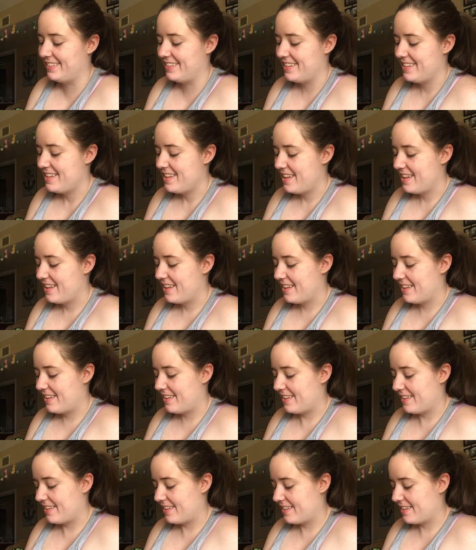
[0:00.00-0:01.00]

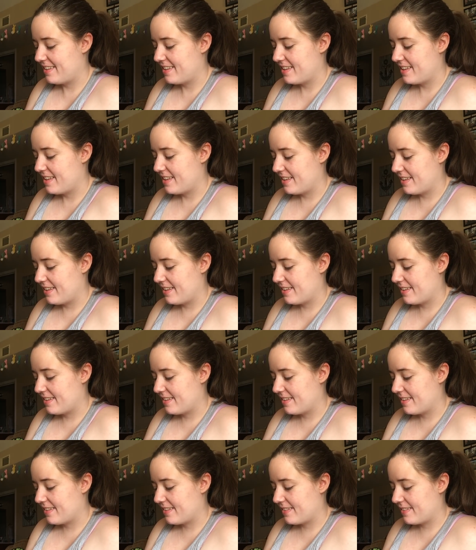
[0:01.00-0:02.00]

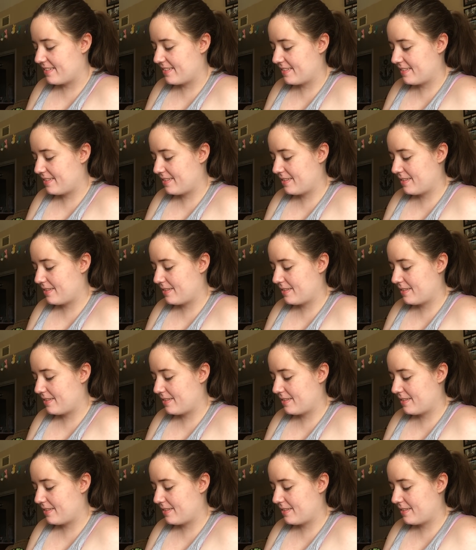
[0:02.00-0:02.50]
[no speech]